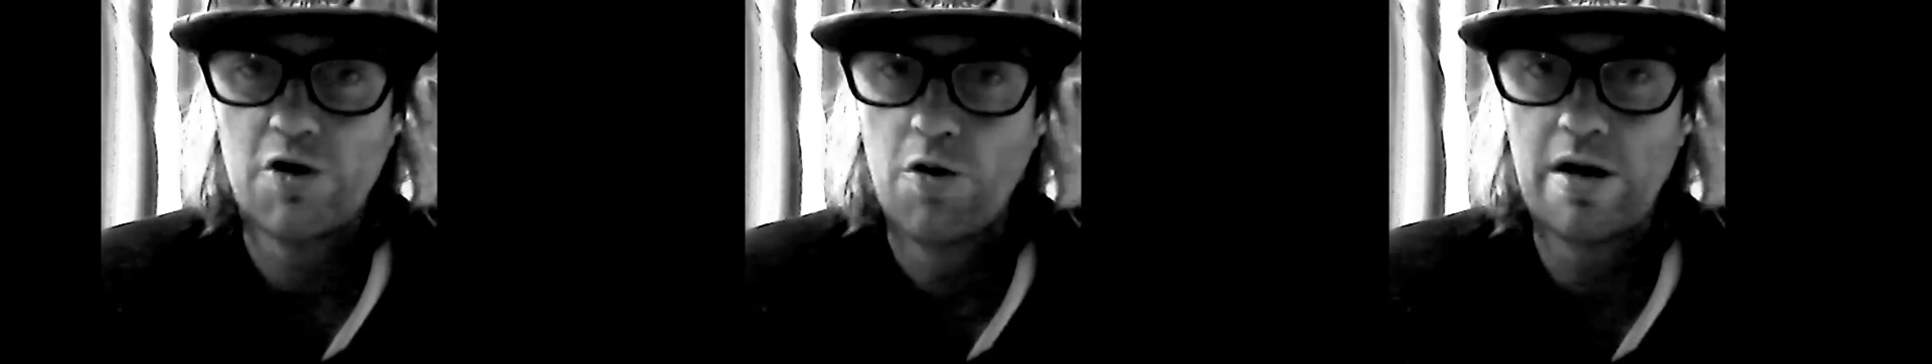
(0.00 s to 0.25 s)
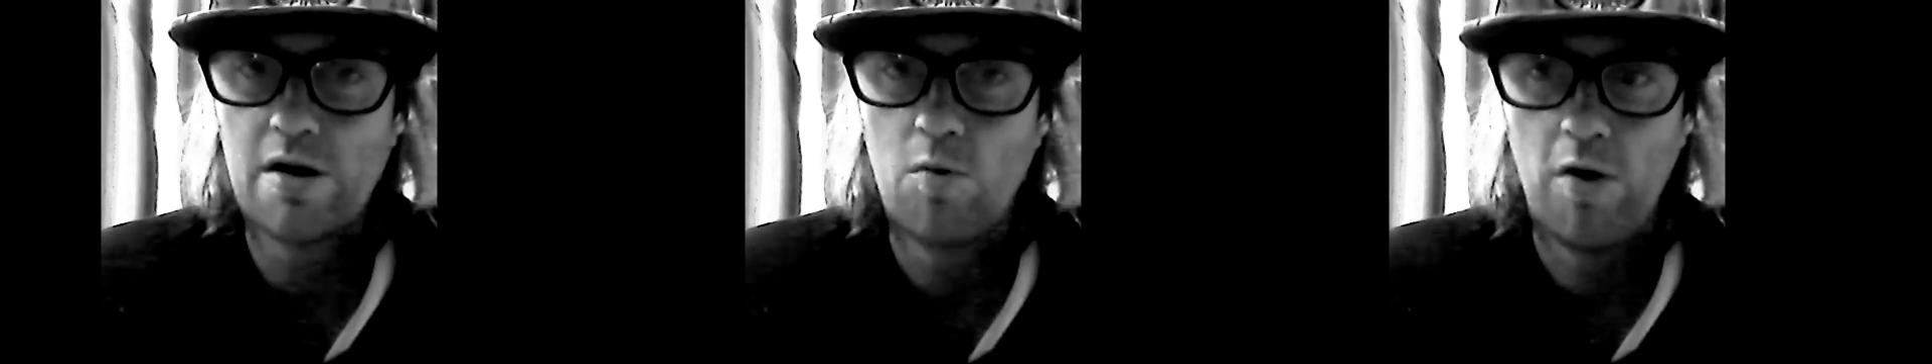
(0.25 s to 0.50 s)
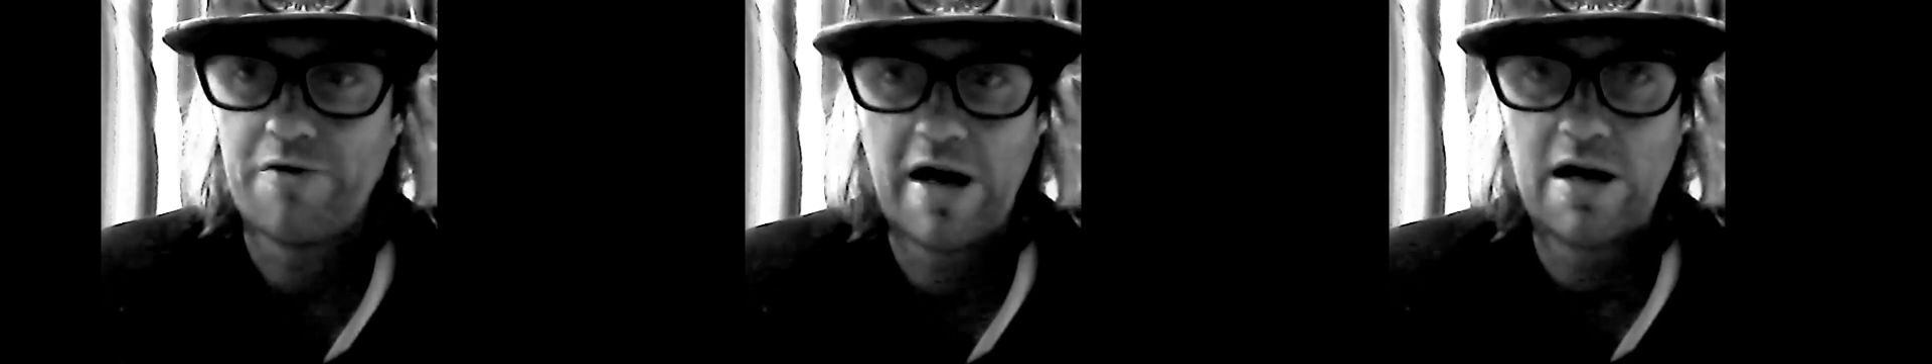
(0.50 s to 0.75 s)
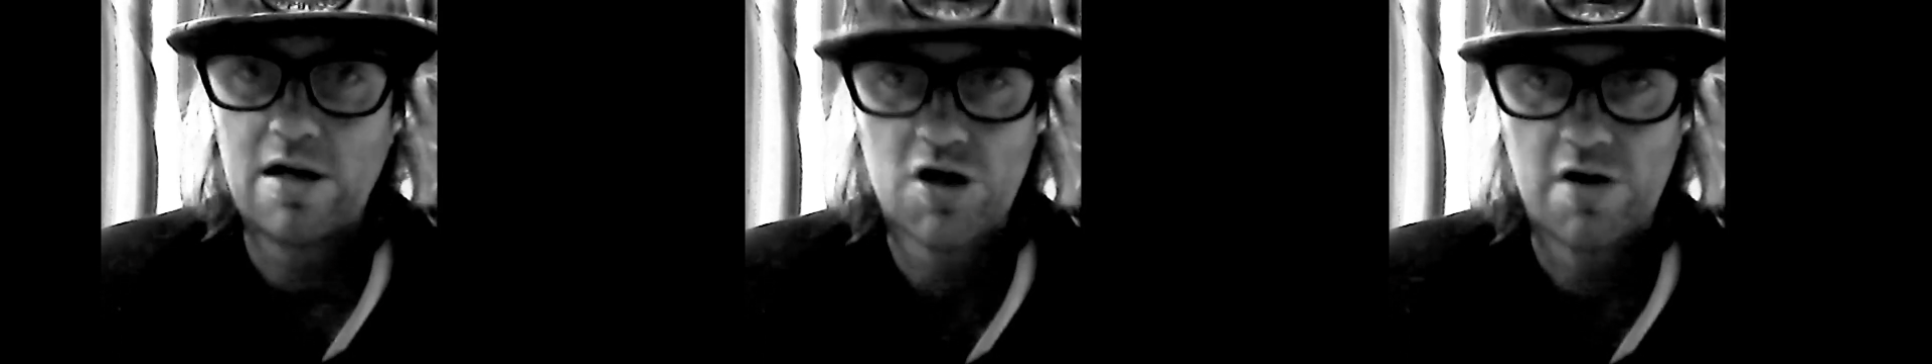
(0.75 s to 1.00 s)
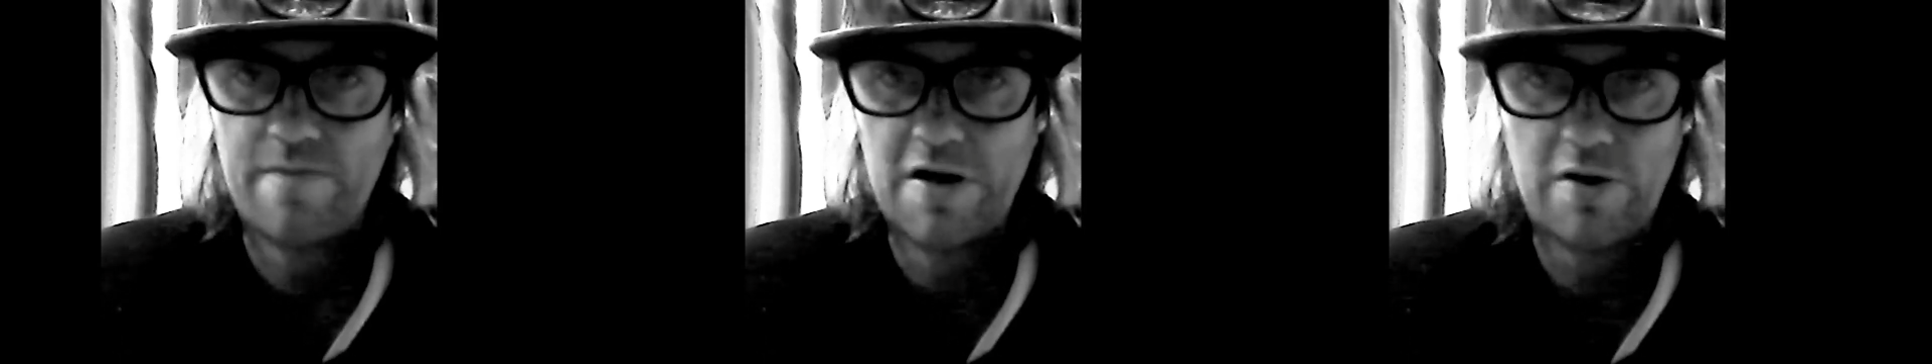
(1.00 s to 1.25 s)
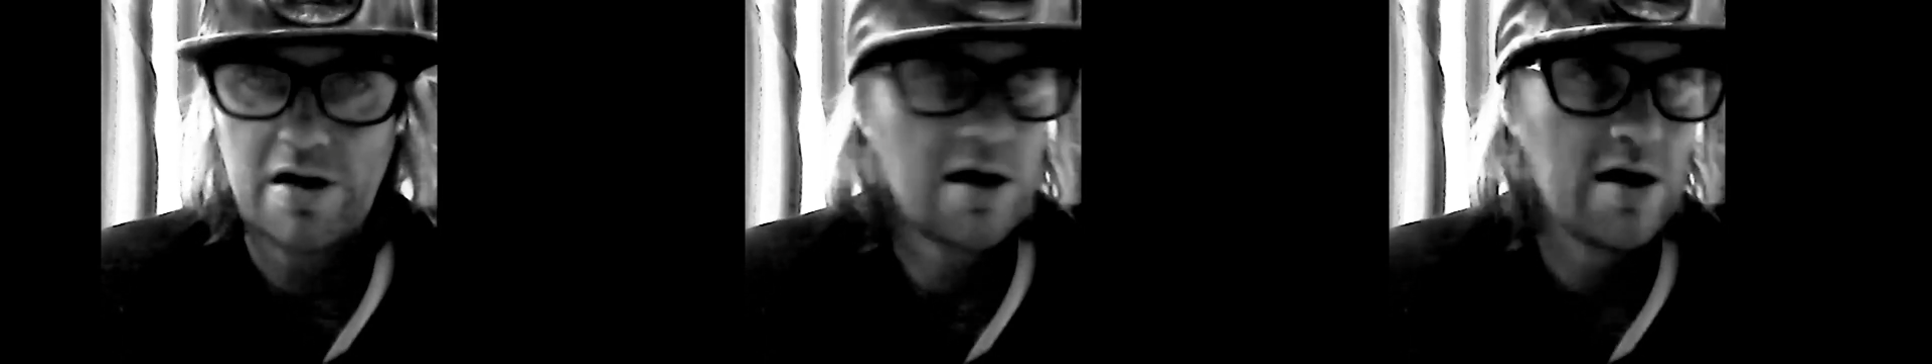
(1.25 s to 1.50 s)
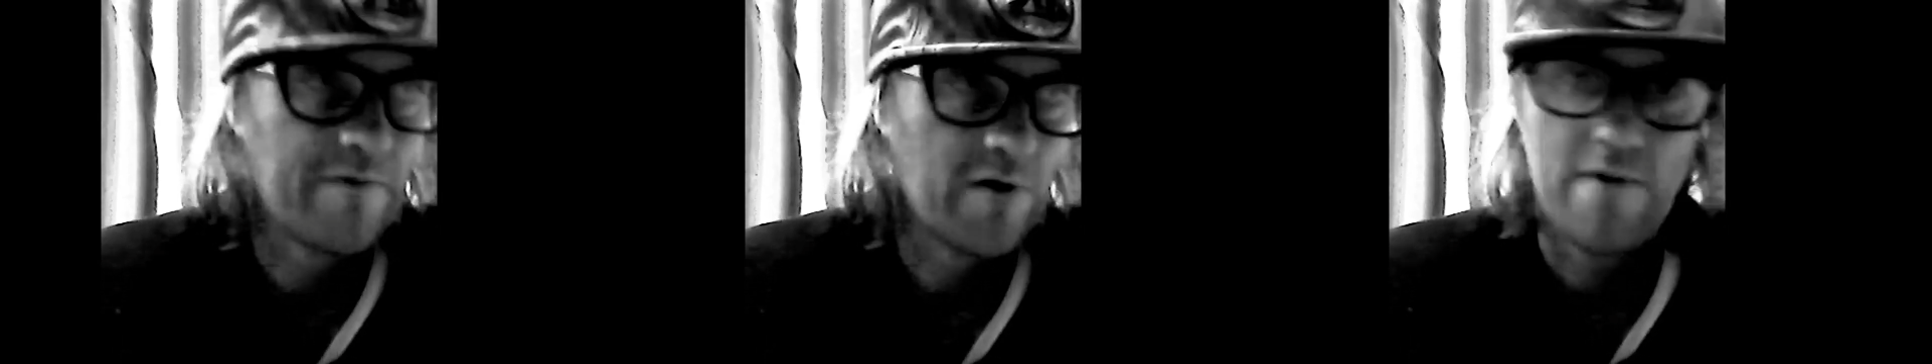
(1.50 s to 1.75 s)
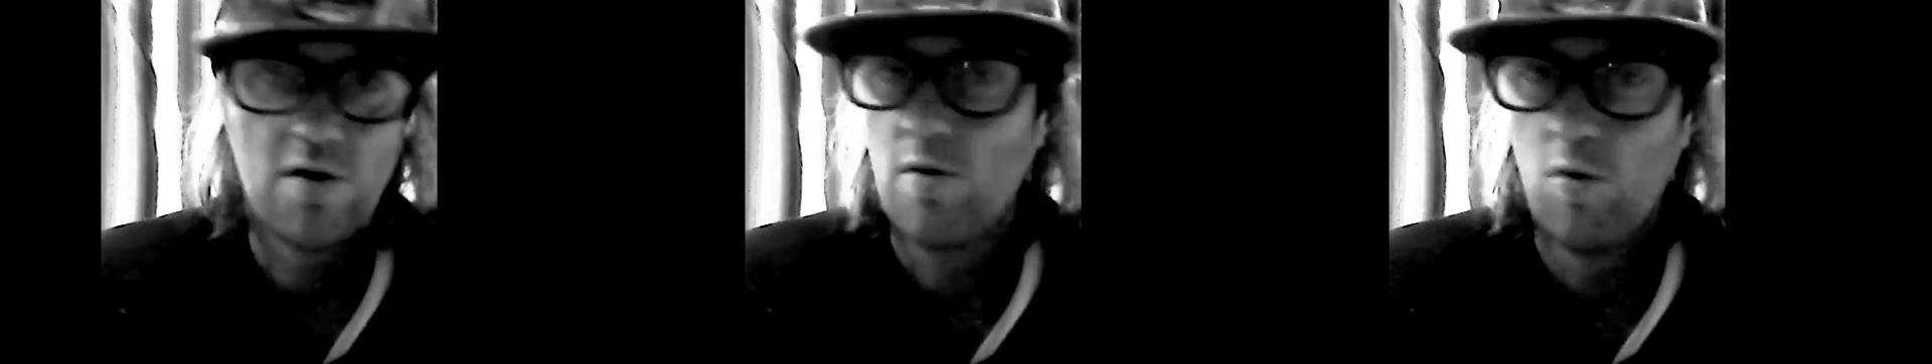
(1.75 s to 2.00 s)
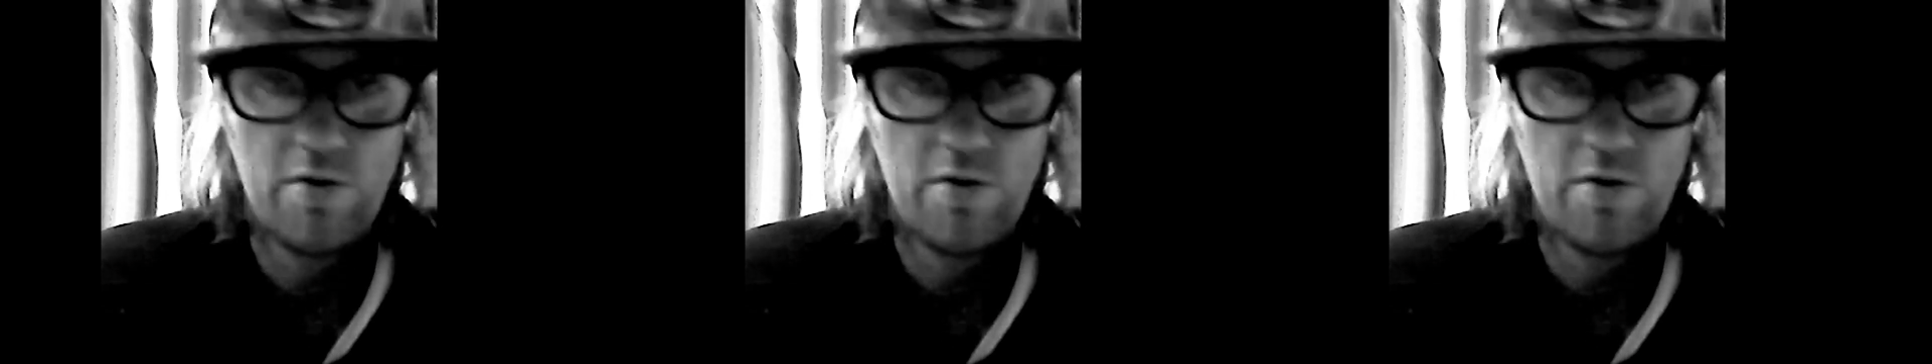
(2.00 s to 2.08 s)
doing what they should have been doing forever.